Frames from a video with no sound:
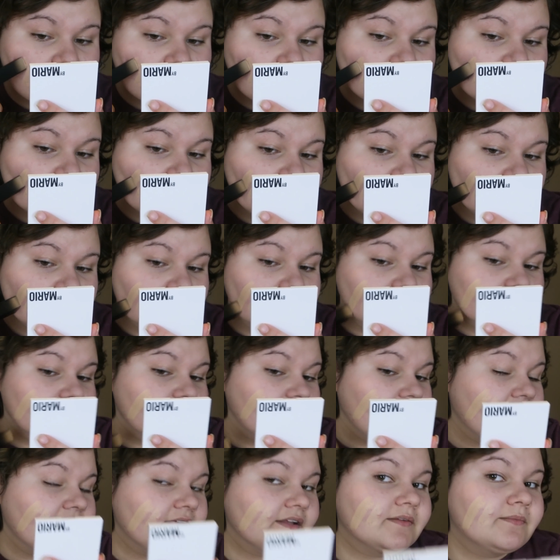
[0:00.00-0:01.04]
See, this
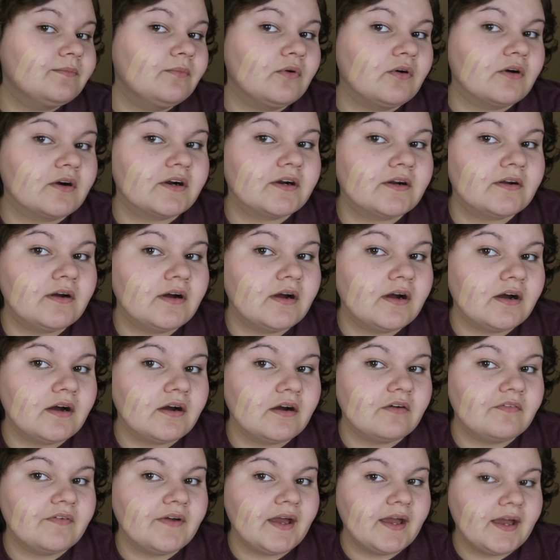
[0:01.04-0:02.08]
has more
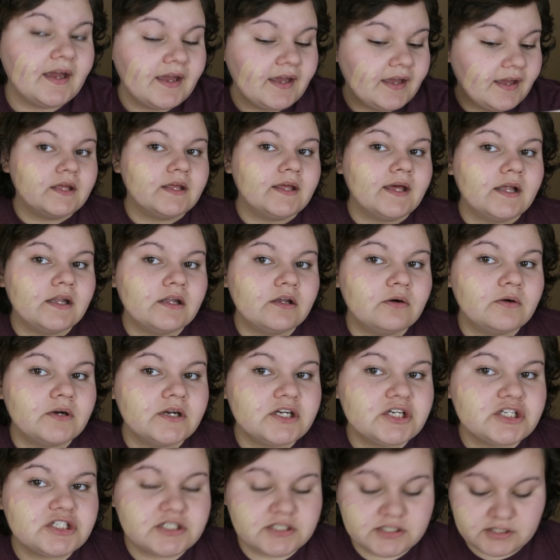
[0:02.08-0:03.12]
of a
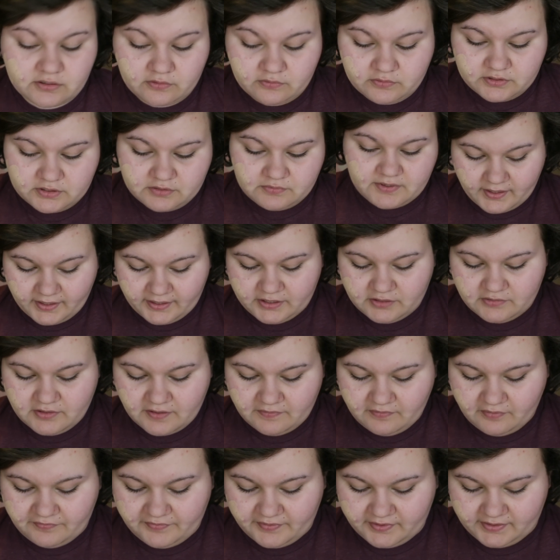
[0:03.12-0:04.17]
yellowish tone to it, and I do have
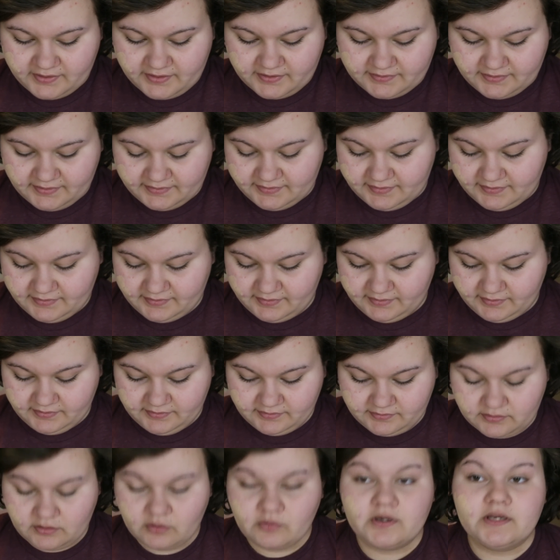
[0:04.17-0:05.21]
a feeling that this
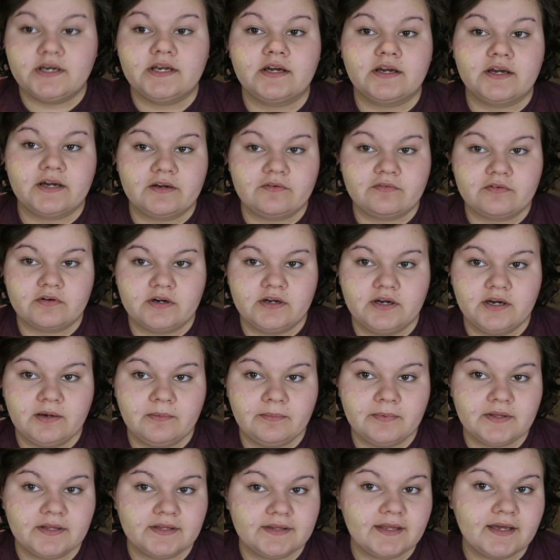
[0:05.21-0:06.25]
is going to cover
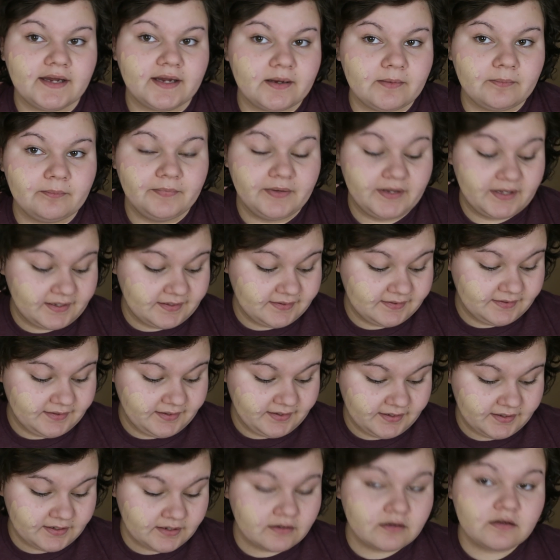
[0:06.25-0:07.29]
up that big
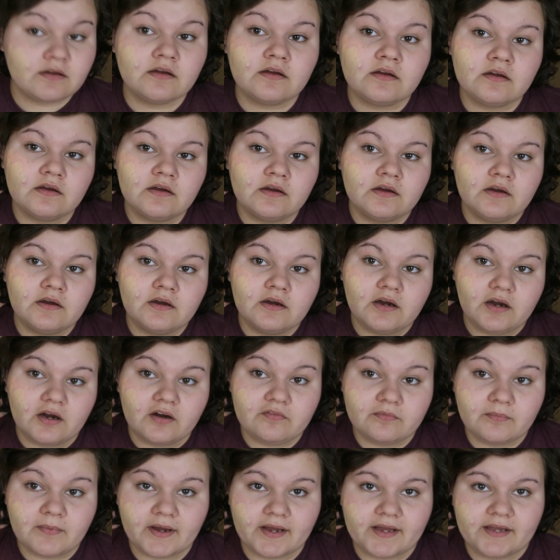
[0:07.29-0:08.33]
zit of
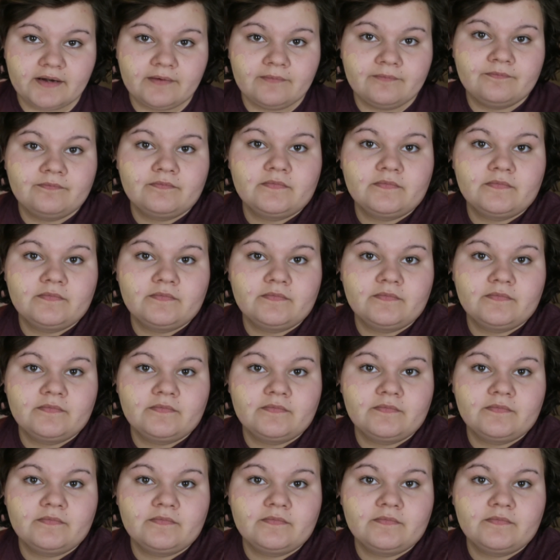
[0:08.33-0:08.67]
mine.